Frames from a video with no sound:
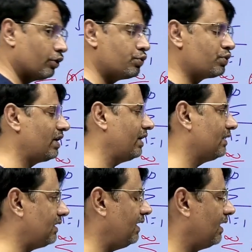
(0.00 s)
is the way
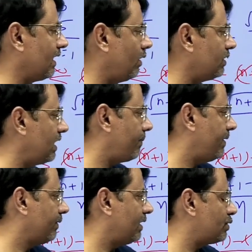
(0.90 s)
so that I can choose
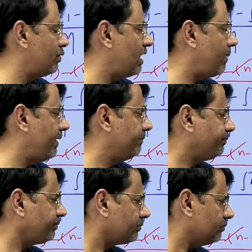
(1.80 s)
Vn? Look here.
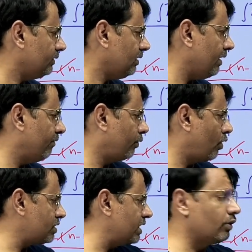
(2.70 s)

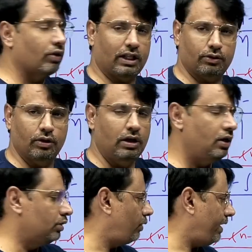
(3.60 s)
We will remove the
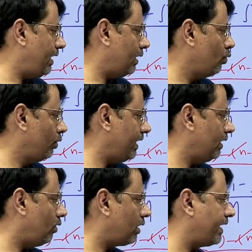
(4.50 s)
constant. So, we have
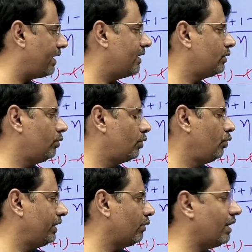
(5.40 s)
square root of n
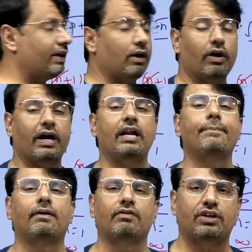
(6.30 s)
and we also have
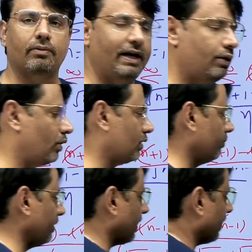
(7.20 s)
n. Therefore,
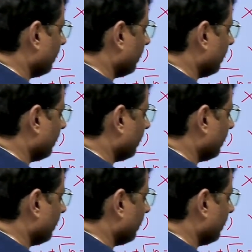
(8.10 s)
square